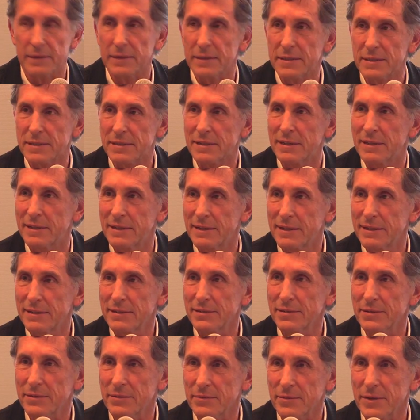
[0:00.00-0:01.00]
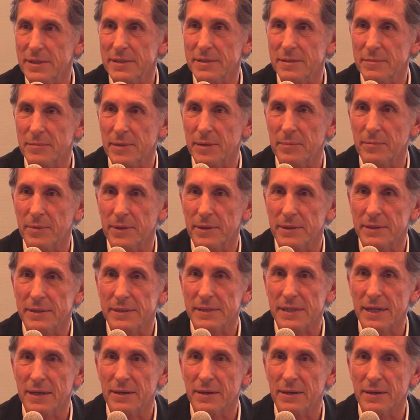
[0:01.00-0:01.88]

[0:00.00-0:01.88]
this to the rest of my partners.